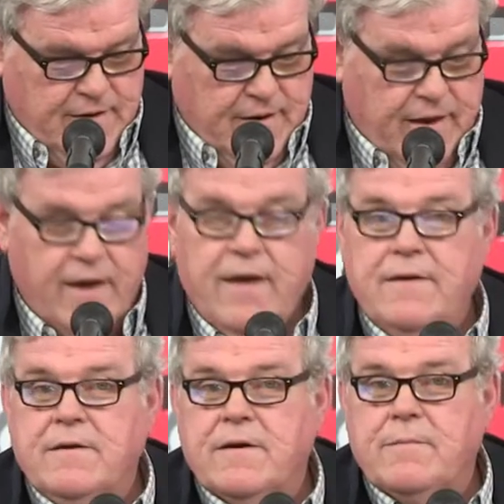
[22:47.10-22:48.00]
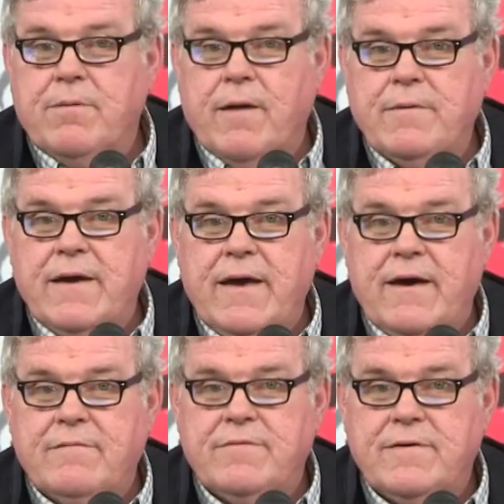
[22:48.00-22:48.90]
And you're going to probably
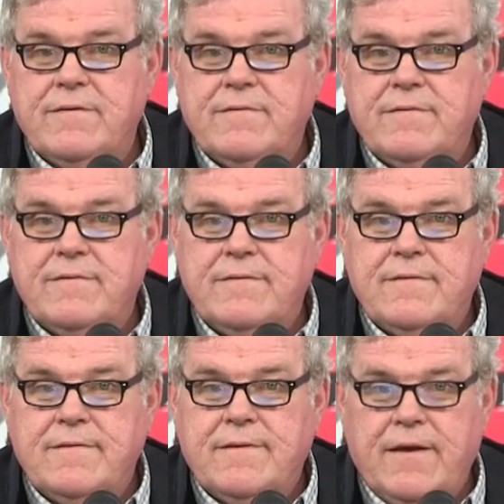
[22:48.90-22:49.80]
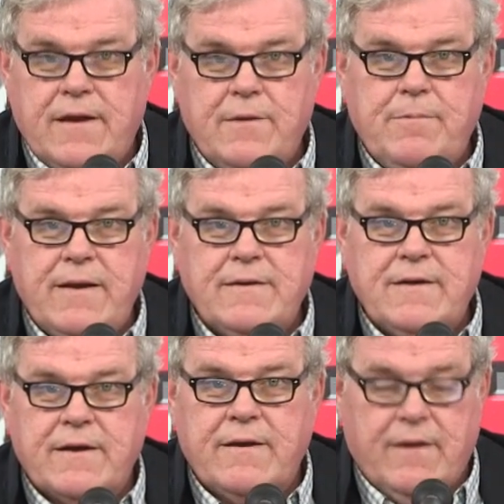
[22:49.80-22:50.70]
have an independent
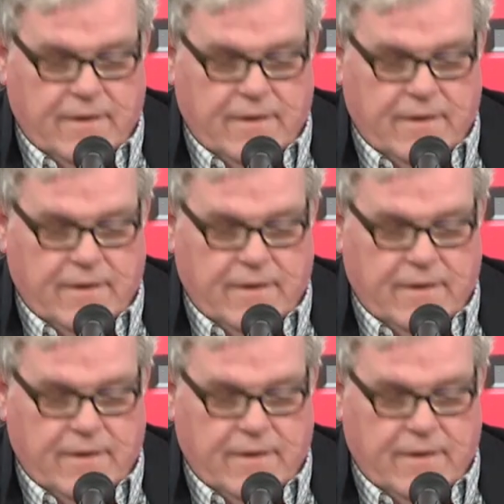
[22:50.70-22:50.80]
ticket,